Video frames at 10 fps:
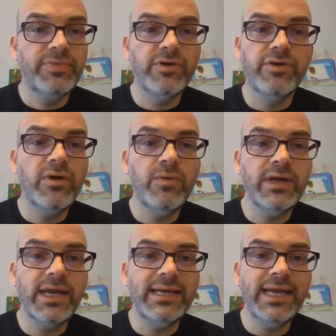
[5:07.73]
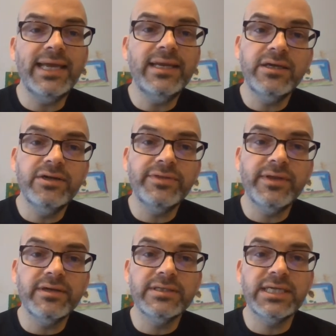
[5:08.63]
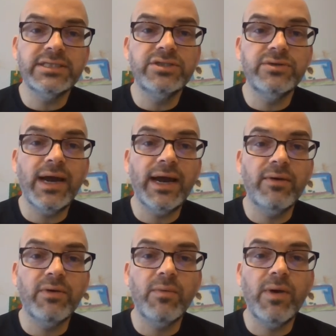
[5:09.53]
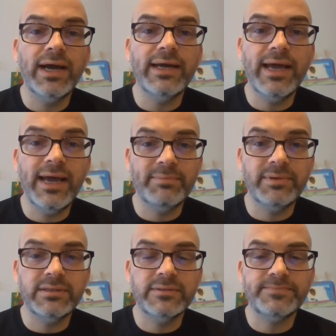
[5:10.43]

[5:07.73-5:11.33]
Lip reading: though no one had any good theories as to how or why it happened.